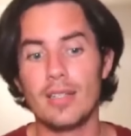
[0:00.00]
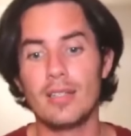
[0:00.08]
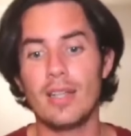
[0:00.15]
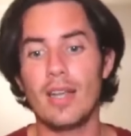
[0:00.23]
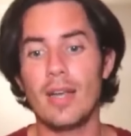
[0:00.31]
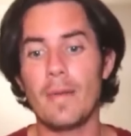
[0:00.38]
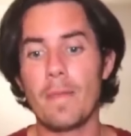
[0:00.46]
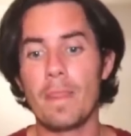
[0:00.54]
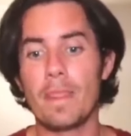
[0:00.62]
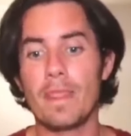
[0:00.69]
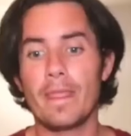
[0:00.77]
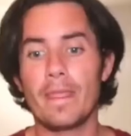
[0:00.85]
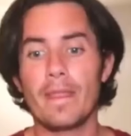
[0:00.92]

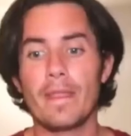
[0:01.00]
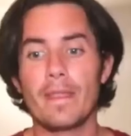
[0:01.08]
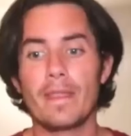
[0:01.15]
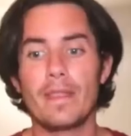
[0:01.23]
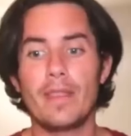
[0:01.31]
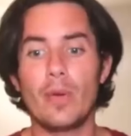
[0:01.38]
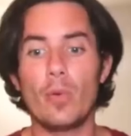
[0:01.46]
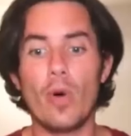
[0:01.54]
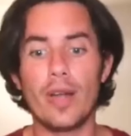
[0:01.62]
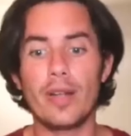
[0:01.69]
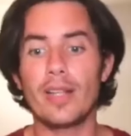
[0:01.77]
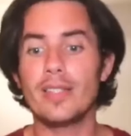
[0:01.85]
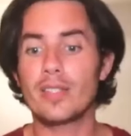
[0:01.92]
the
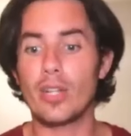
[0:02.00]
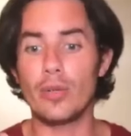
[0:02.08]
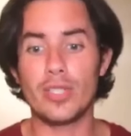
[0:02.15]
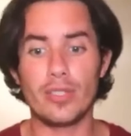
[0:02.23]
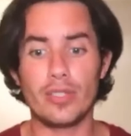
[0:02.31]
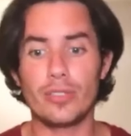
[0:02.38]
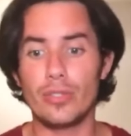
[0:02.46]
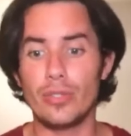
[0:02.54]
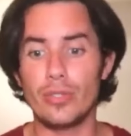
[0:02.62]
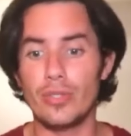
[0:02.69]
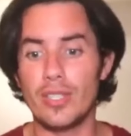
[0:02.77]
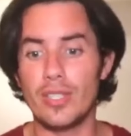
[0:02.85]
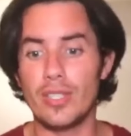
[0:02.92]
one that is closer to
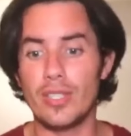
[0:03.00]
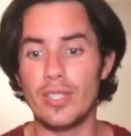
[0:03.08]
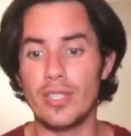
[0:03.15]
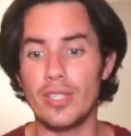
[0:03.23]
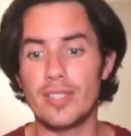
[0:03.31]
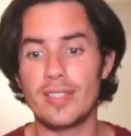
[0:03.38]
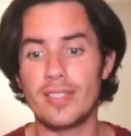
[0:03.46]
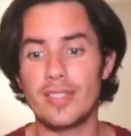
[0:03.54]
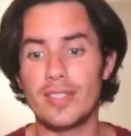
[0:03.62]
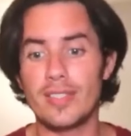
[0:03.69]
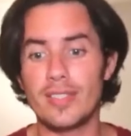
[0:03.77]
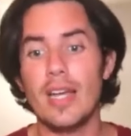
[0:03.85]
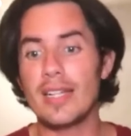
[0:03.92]
the sun, it has
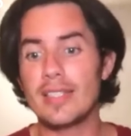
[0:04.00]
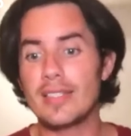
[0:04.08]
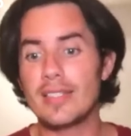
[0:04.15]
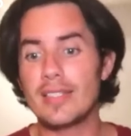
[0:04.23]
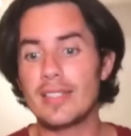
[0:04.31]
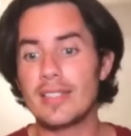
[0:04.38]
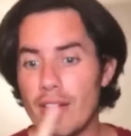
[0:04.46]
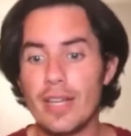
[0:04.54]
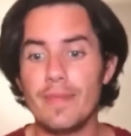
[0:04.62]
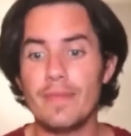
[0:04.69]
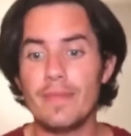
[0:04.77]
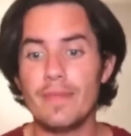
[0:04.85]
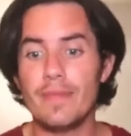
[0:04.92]
a very
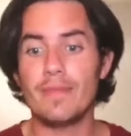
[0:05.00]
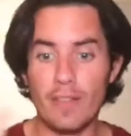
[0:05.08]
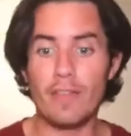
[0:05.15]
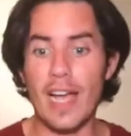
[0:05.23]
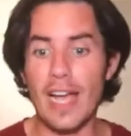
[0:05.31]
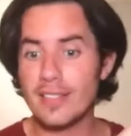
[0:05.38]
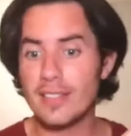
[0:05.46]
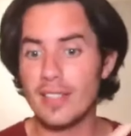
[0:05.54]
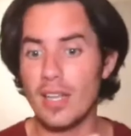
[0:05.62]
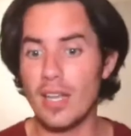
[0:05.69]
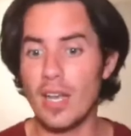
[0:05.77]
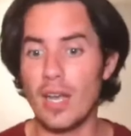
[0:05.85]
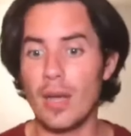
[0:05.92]
fast
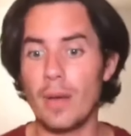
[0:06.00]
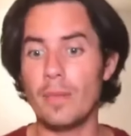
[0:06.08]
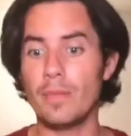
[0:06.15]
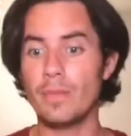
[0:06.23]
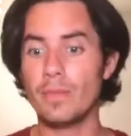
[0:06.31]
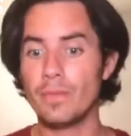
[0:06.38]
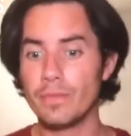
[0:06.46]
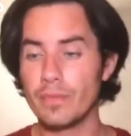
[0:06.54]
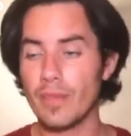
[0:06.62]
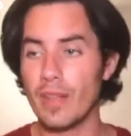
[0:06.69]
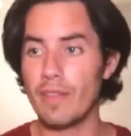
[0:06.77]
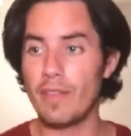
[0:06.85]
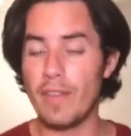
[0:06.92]

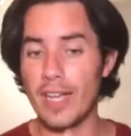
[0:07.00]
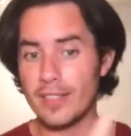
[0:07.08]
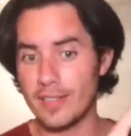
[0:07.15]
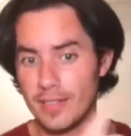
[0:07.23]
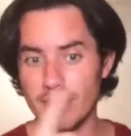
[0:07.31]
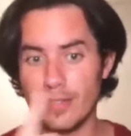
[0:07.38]
orbit